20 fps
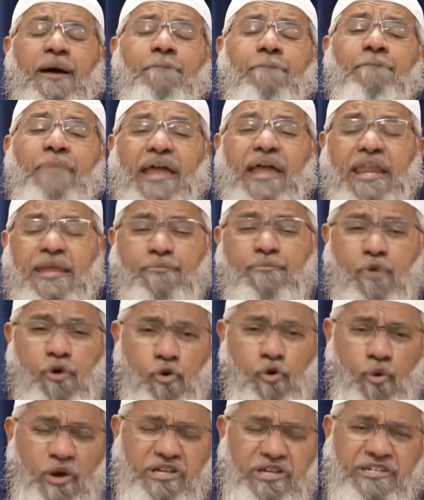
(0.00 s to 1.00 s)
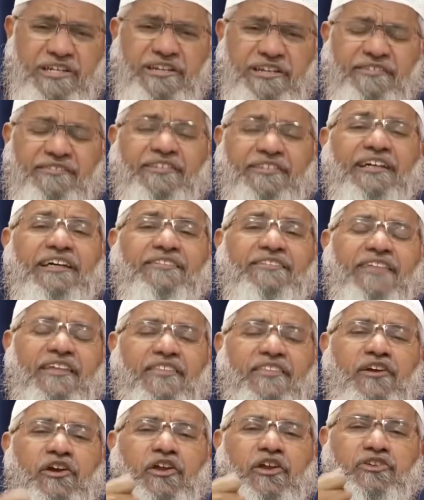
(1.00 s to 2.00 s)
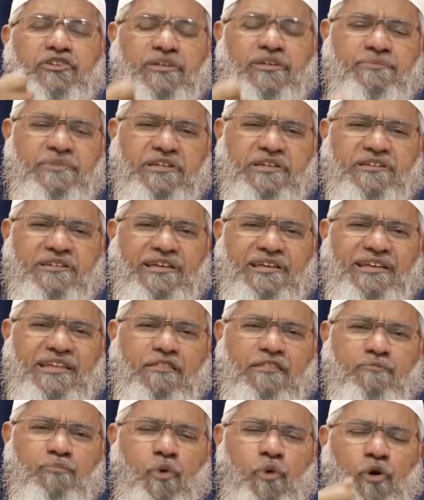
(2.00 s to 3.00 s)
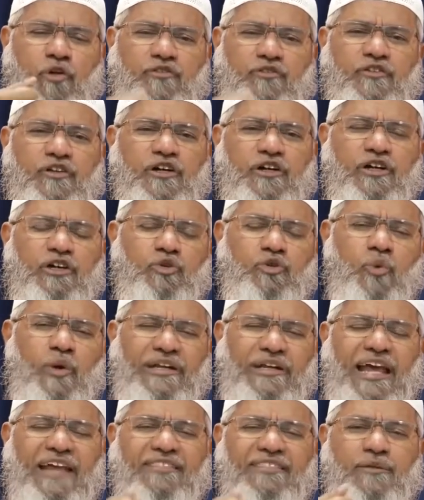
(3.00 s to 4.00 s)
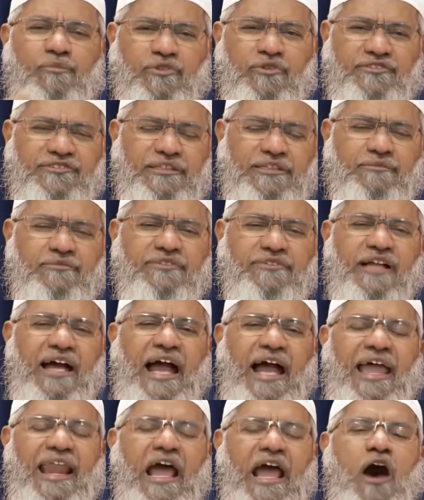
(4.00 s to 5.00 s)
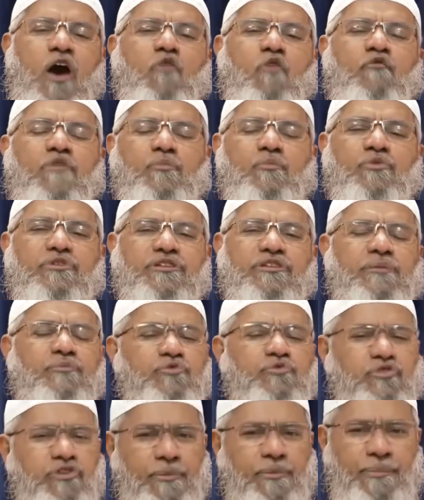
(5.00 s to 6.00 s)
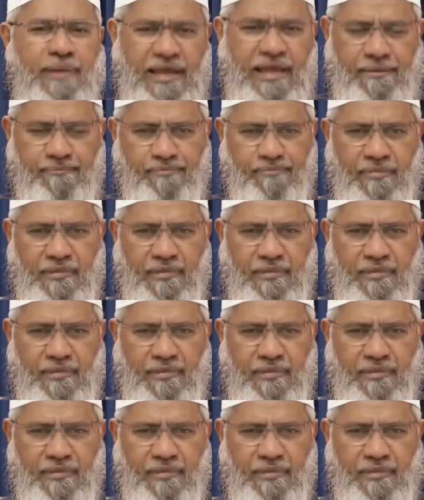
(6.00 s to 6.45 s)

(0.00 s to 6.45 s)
many more questions that the Christian missionaries pose to attack the Muslims and how we Muslims should reply.